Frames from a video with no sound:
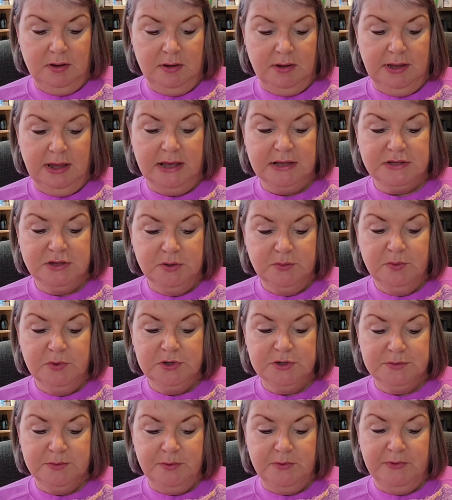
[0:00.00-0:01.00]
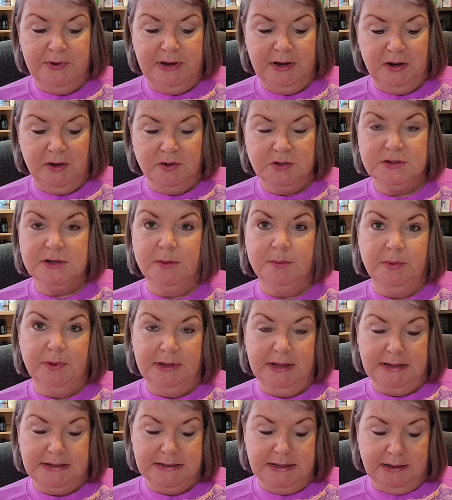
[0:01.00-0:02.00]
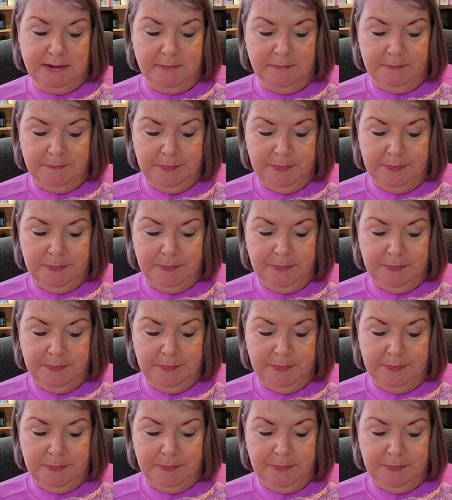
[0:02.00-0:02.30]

Yeah, Superwash Merino Double Knitting.